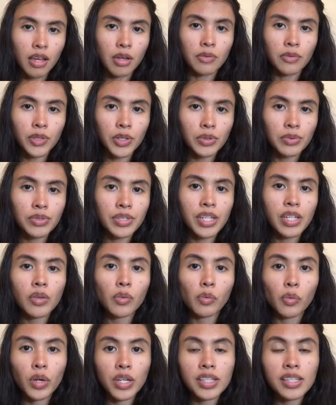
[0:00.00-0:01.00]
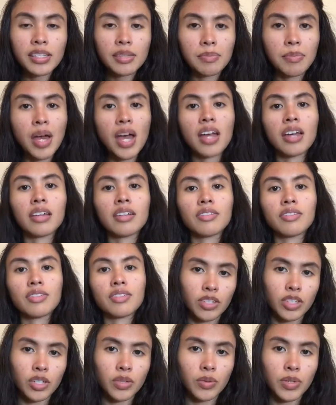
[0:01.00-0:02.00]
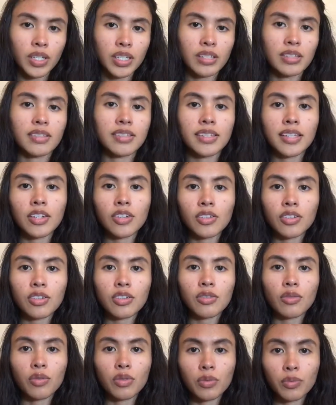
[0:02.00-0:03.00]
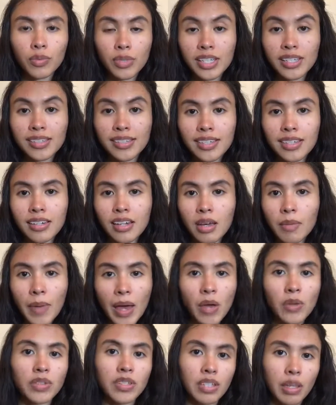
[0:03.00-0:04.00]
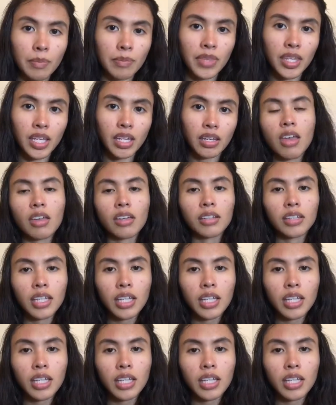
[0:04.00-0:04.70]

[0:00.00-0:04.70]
of using one's mind to consider or reason about something.